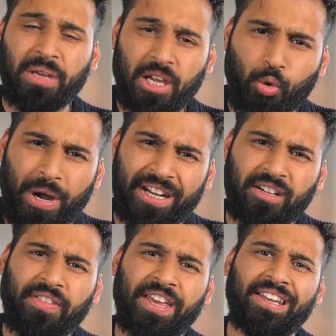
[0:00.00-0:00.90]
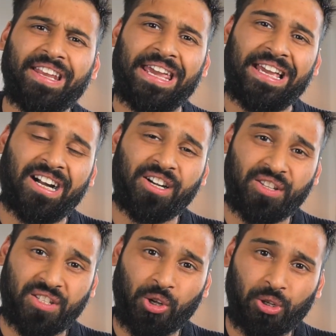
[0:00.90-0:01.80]
Be aware that A R
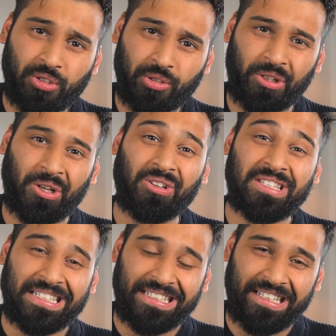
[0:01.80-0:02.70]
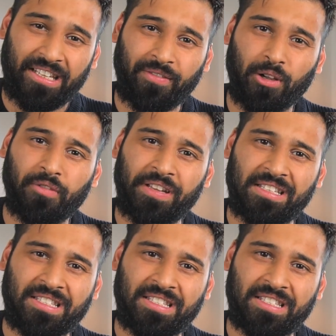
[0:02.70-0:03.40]
is also constantly evolving,